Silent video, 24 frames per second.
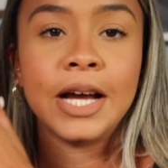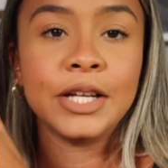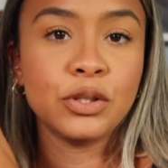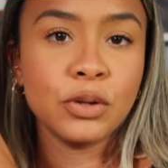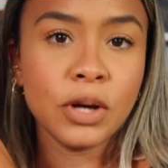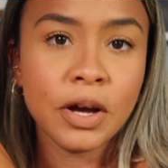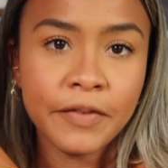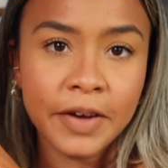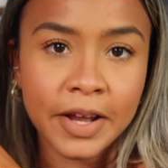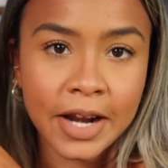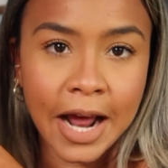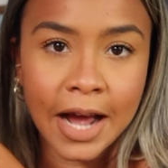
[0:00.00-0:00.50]
I
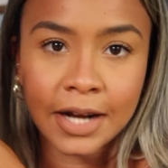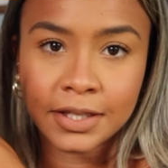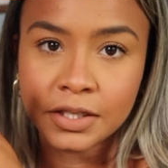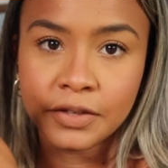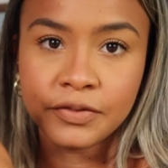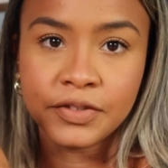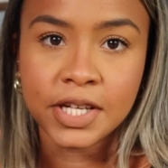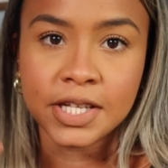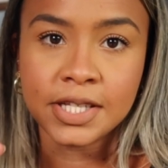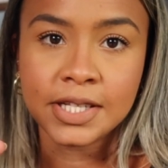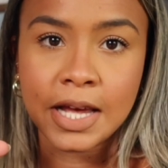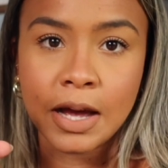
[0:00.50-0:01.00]
do have an
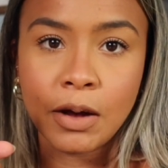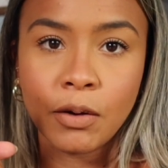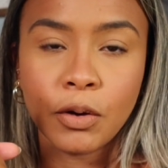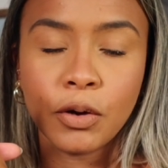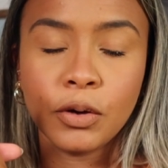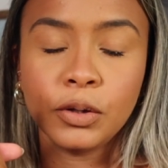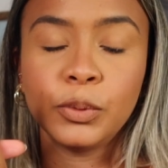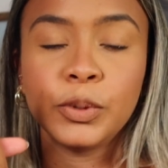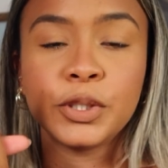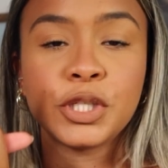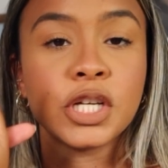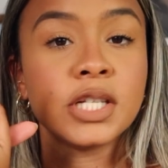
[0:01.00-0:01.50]
active discount
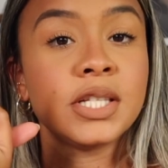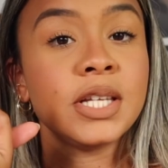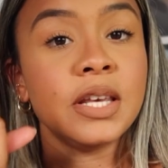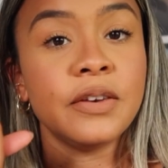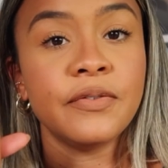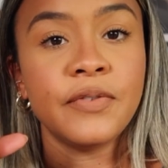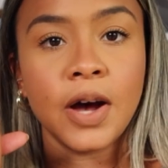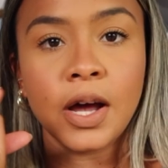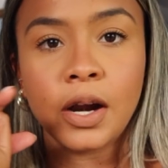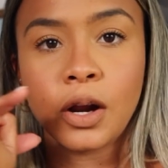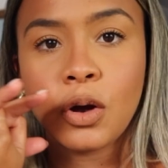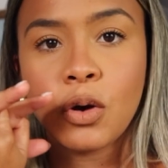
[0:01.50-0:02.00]
code, which is
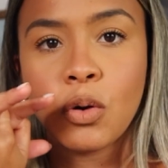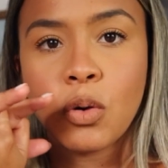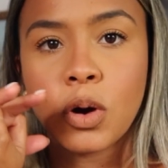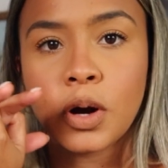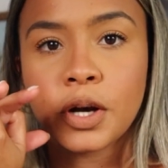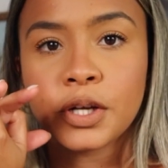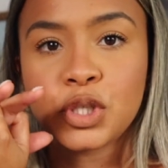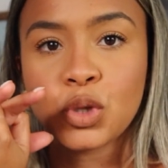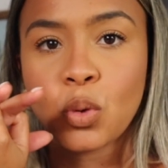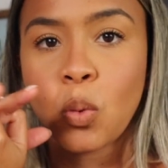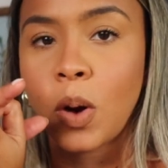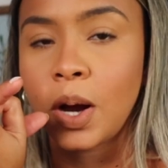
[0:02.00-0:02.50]

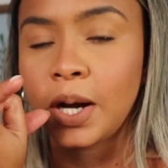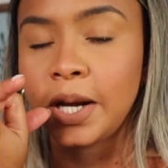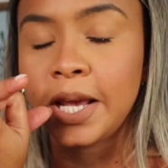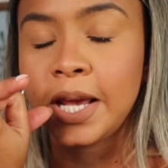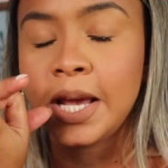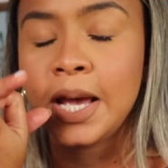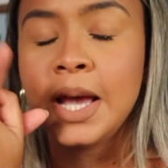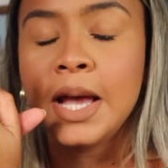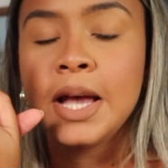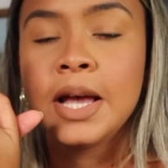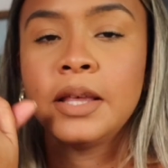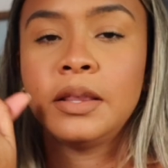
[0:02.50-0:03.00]

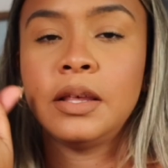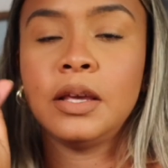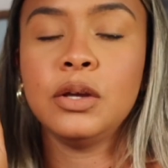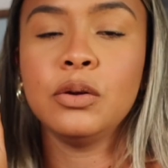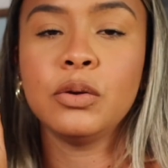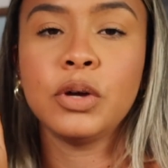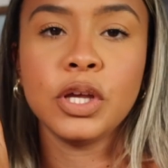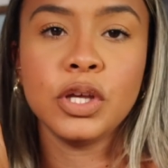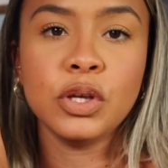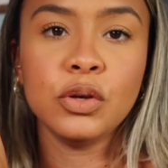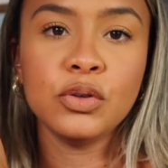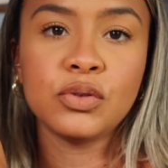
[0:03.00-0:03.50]
IvanaCora20, that
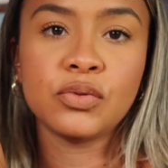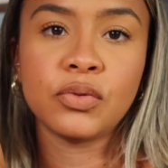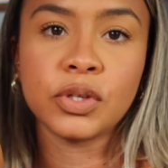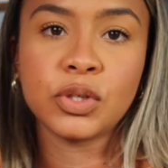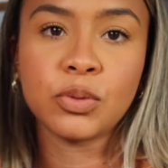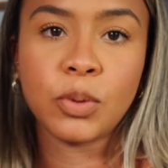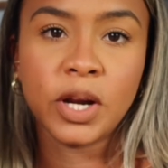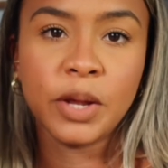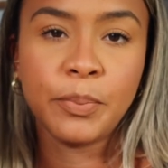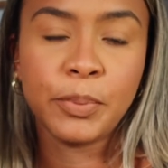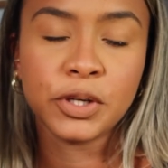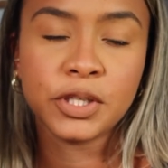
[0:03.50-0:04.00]
you can use for
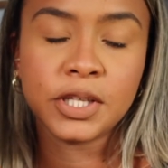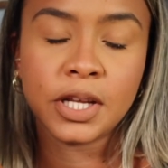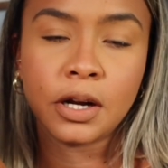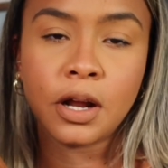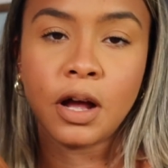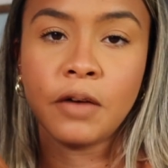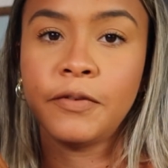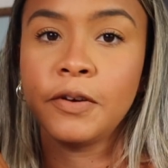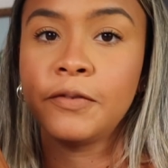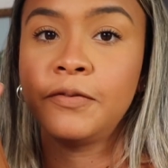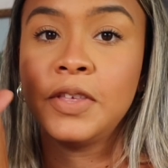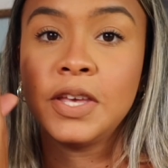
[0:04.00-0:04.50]
20%
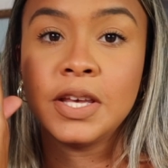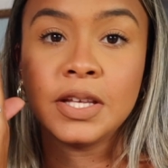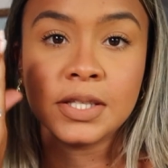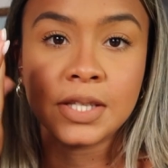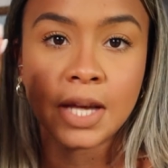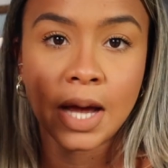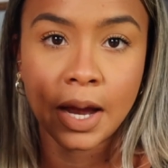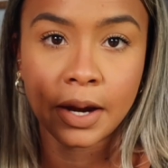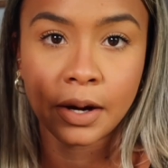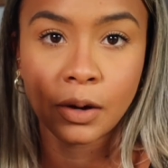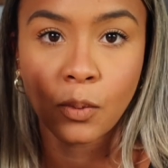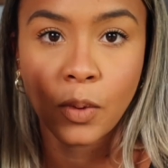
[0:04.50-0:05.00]
off of the
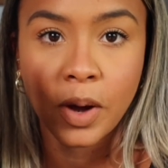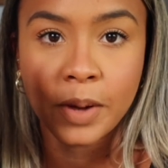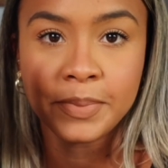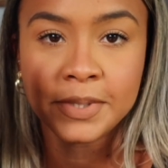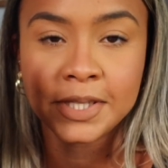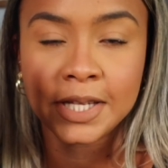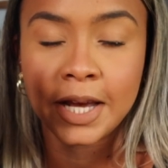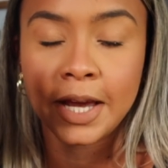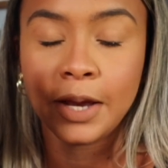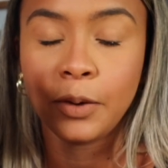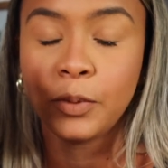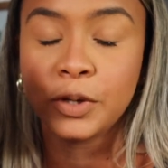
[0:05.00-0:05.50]
entire
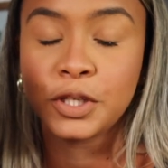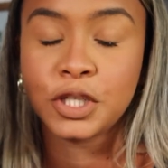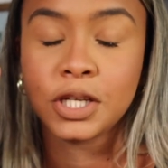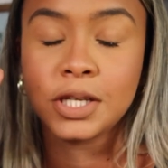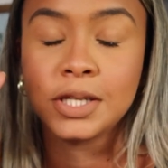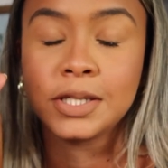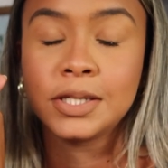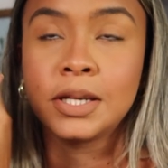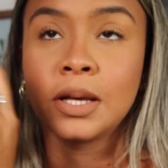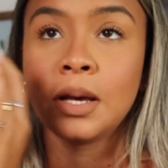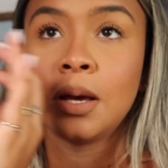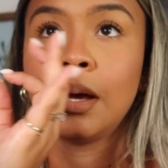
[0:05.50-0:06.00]
website, which
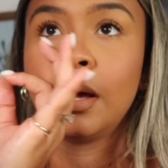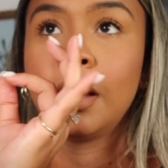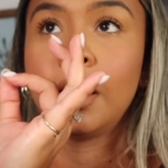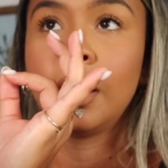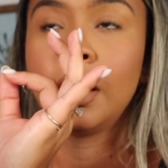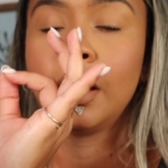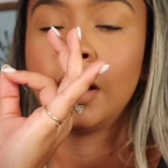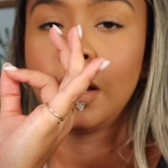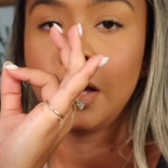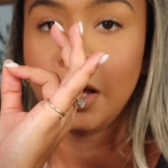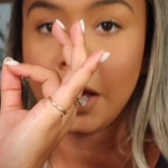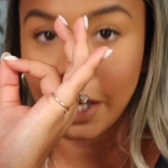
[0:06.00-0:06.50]
is
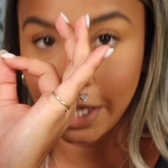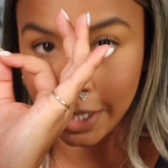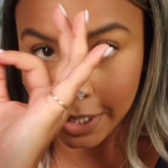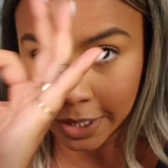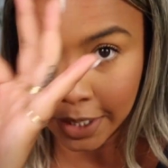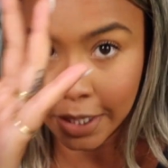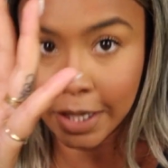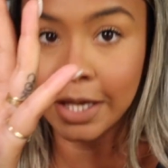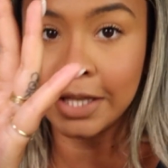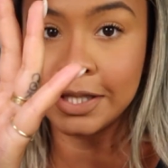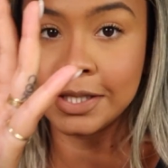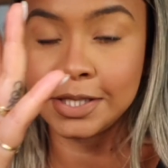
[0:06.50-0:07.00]

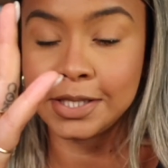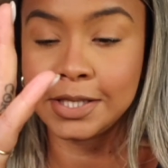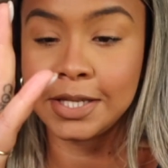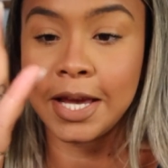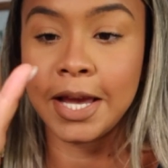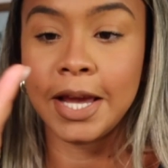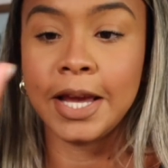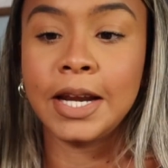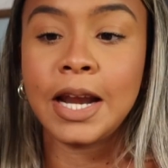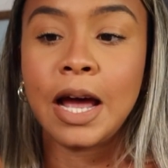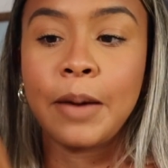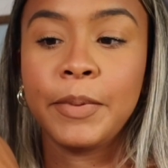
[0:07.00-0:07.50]

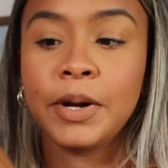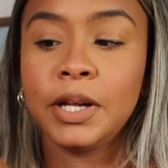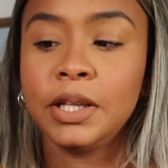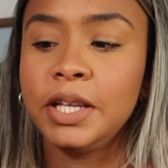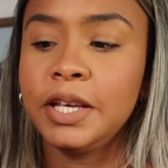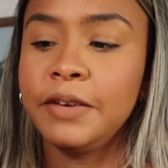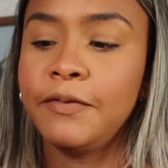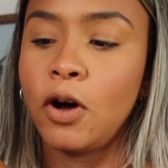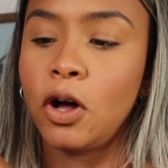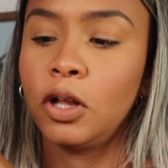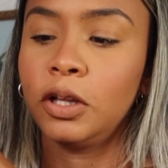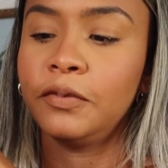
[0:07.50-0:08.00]
insane. I'm gonna
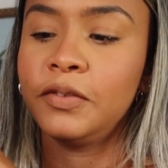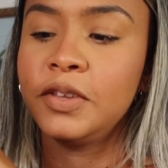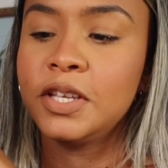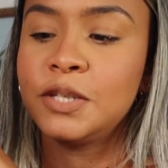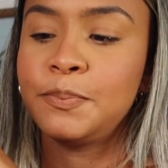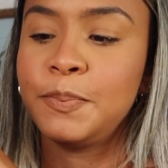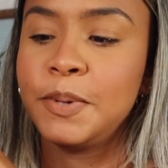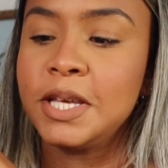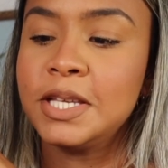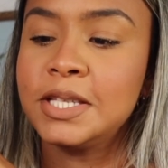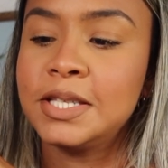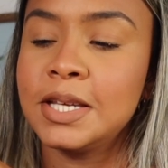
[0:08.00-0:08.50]
leave all of
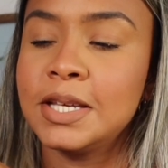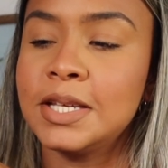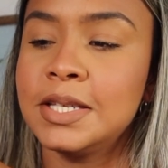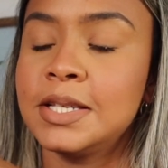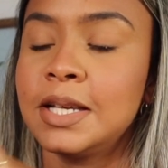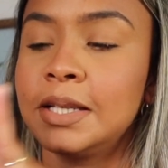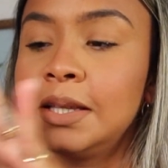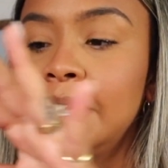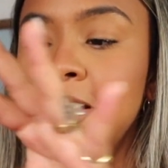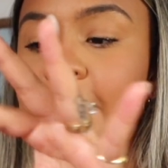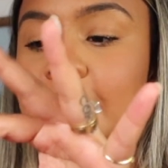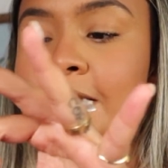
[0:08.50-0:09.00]
these
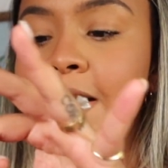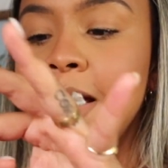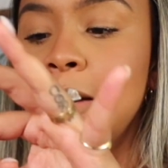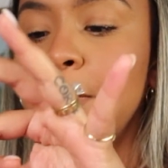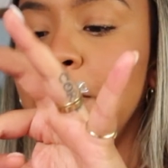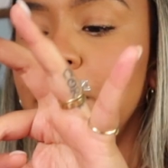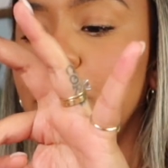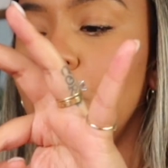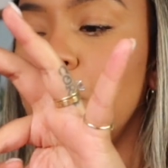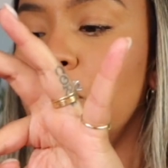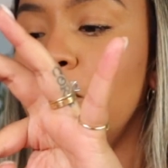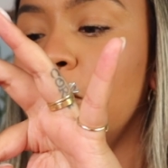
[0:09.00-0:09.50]
pieces linked down
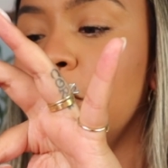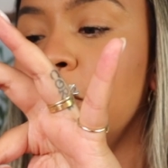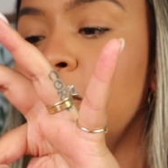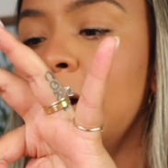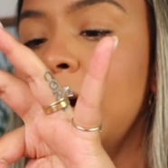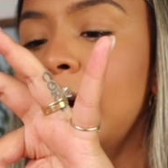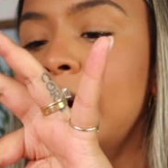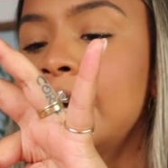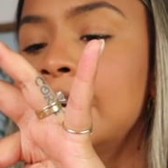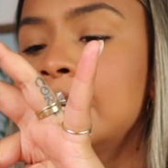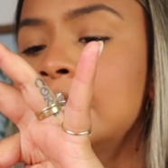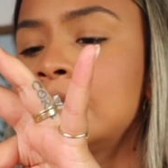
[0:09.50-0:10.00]
below for you
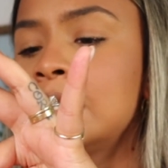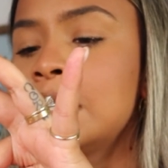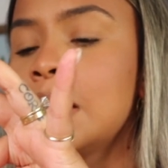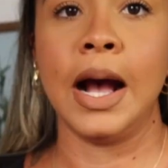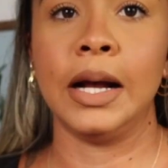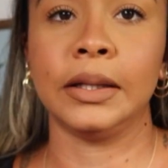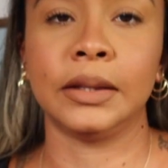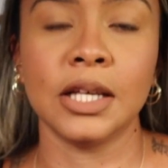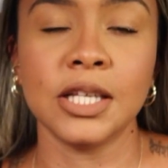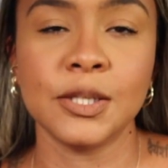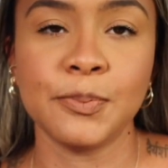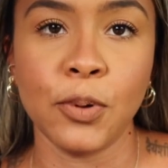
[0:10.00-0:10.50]
guys.
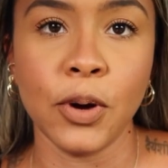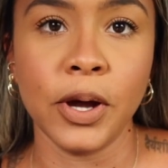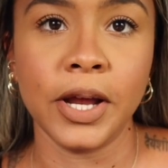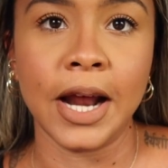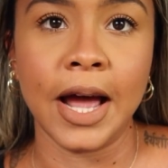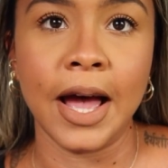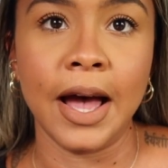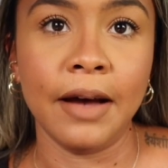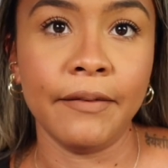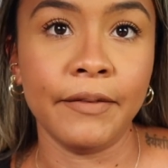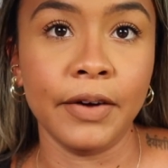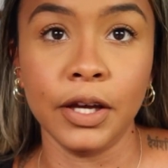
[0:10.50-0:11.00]
At this point,
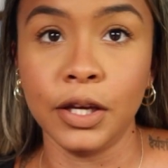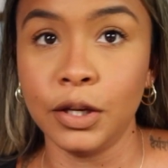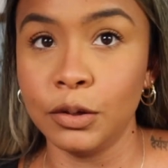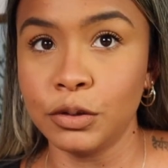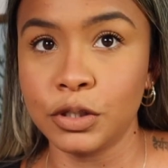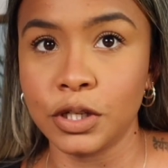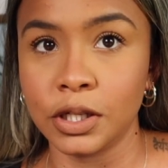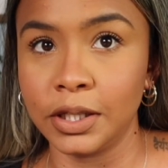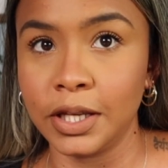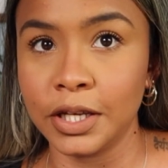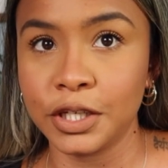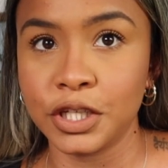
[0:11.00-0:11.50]
I have a
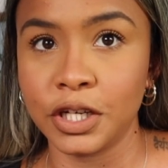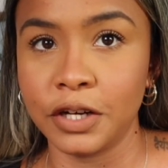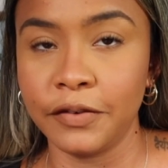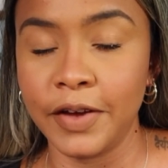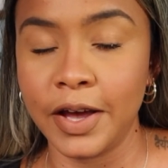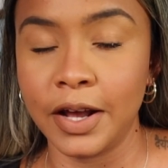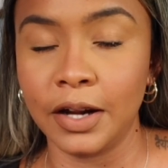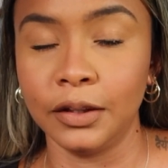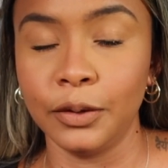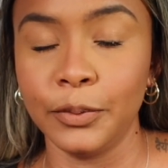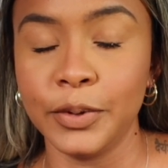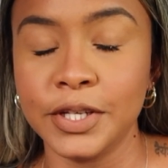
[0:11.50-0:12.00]
huge collection of
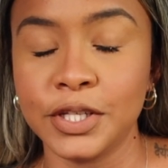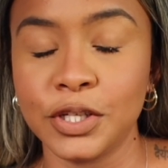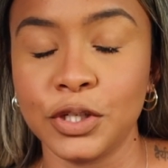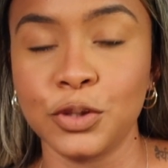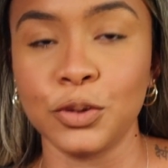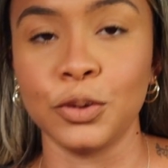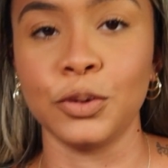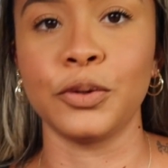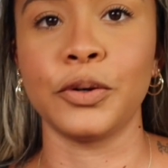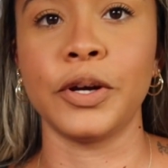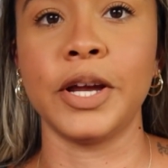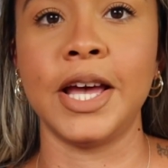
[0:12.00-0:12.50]
Ana Luisa
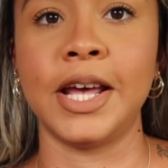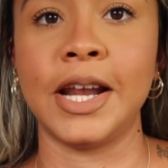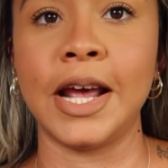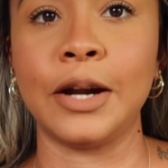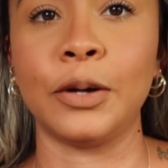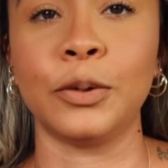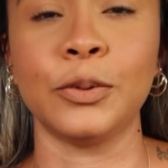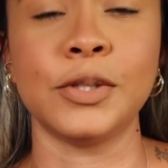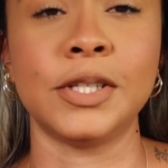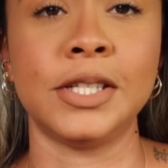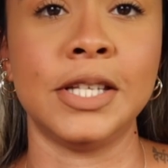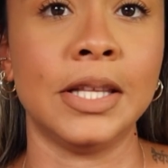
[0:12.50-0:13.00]
jewelry, and I
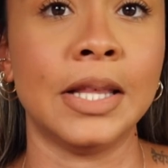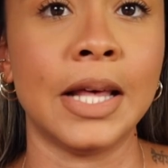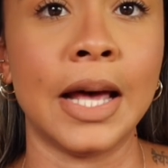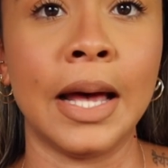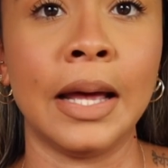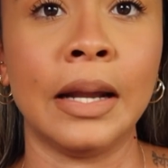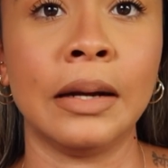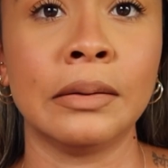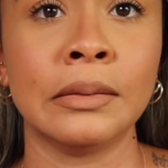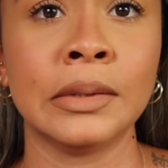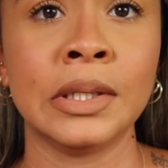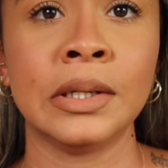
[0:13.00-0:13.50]
don't see
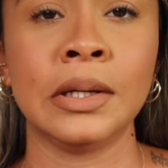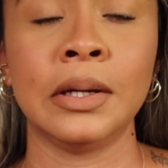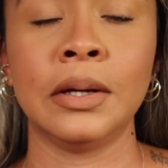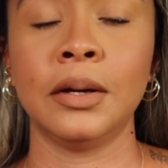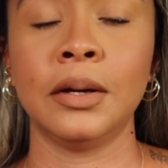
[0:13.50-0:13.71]
that